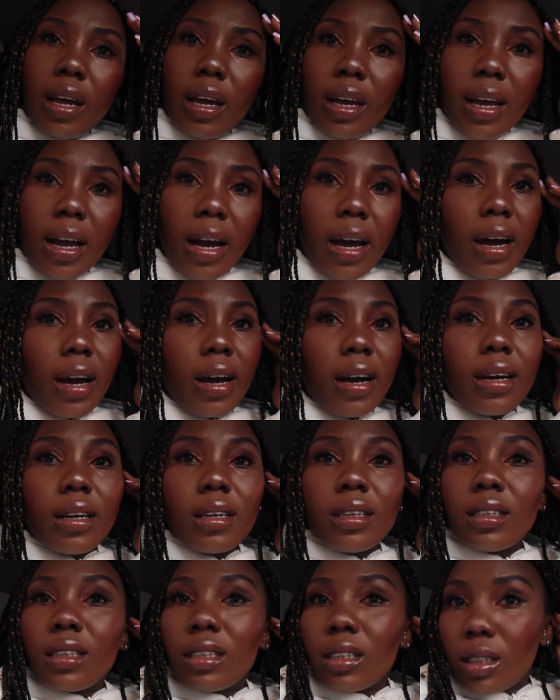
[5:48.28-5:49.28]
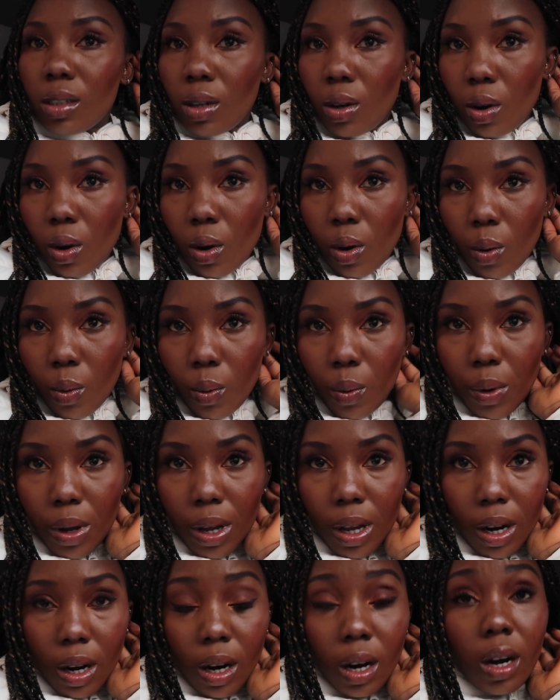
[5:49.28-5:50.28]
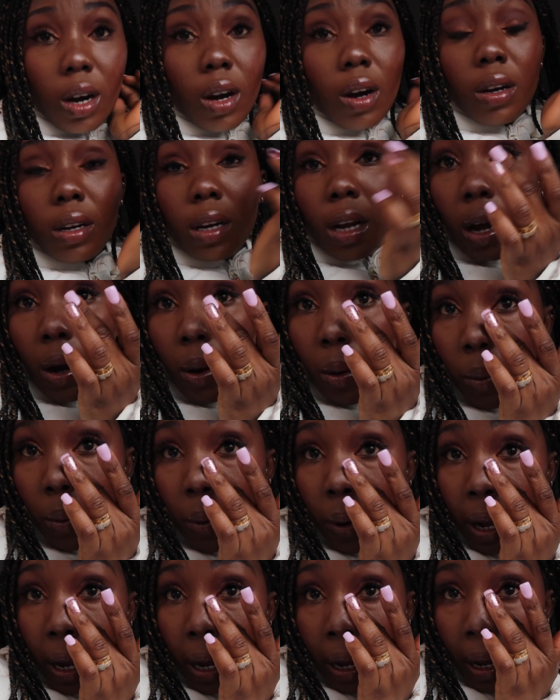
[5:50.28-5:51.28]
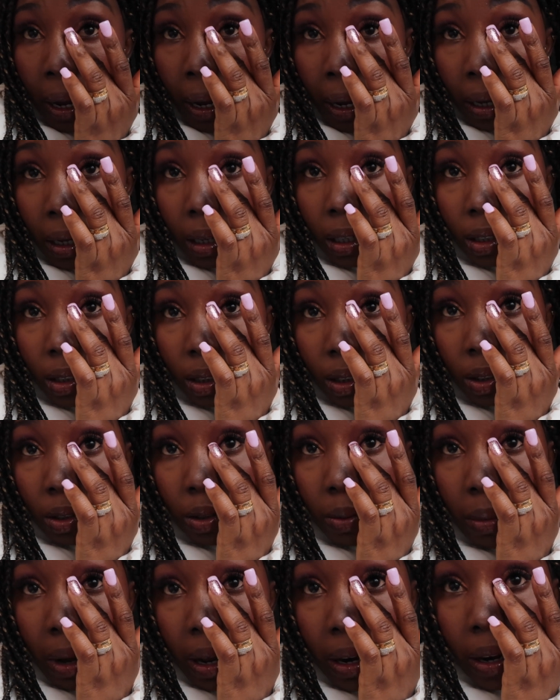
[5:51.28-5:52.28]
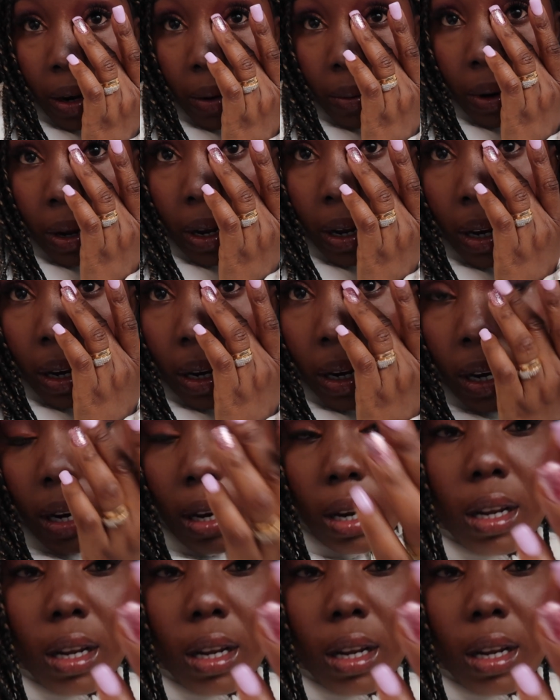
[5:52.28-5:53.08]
hey guys. So we are on our way to Mandarin.